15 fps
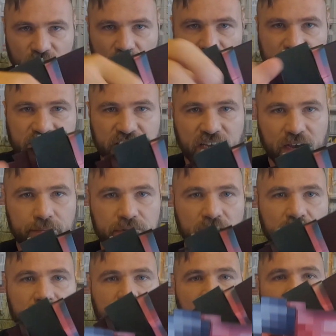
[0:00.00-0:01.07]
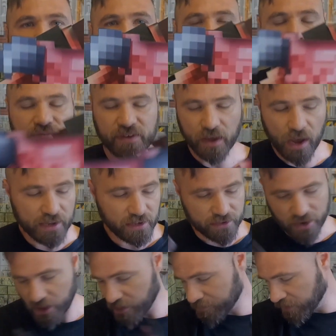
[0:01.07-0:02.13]
rising up like that or something. I
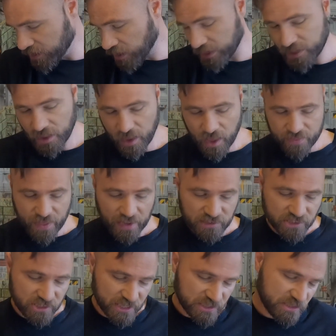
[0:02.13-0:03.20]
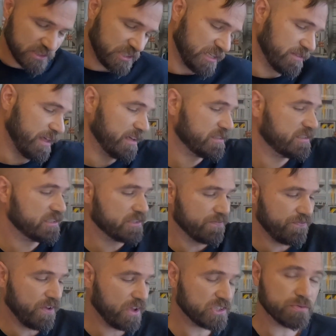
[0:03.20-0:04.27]
don't know, but like that's just
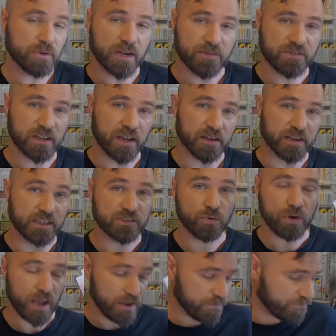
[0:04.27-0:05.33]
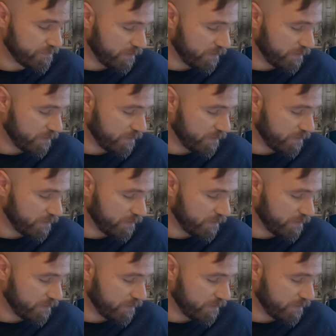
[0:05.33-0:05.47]
the first one I've done. He's all out of